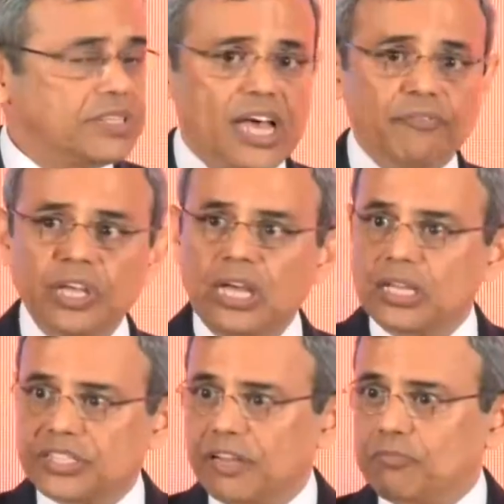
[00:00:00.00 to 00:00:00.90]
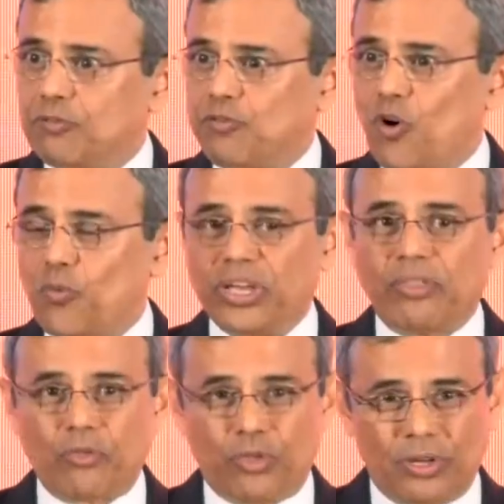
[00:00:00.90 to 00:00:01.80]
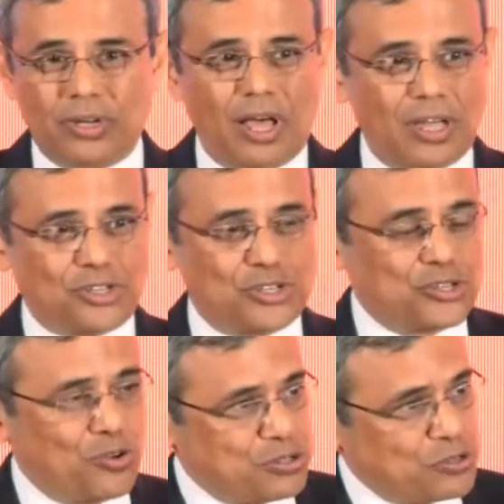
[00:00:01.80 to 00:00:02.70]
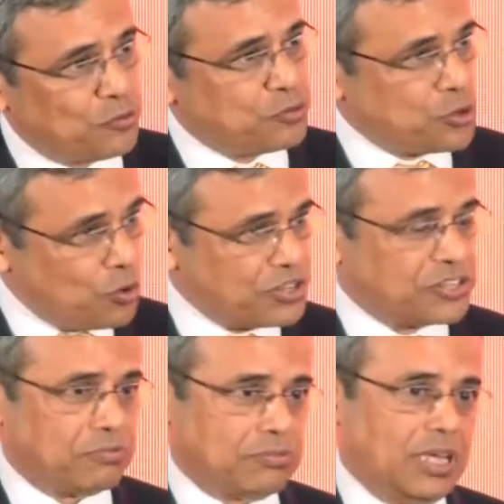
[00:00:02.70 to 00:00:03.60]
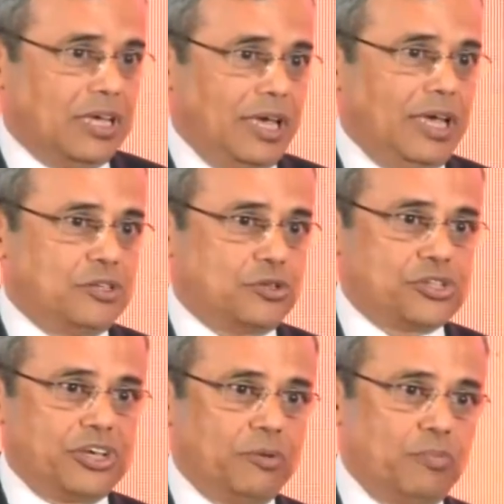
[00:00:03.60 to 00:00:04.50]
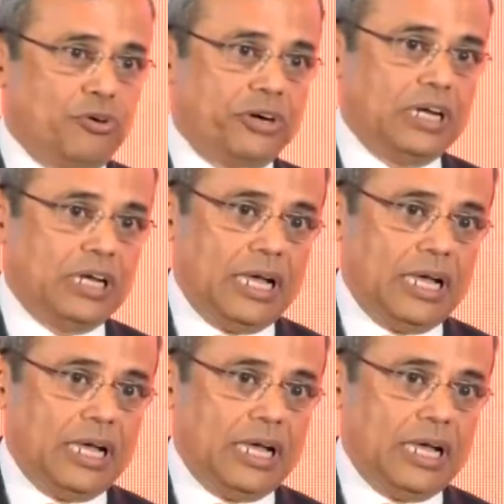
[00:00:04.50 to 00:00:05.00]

As I've said before, we are the third largest source of tourism into Singapore.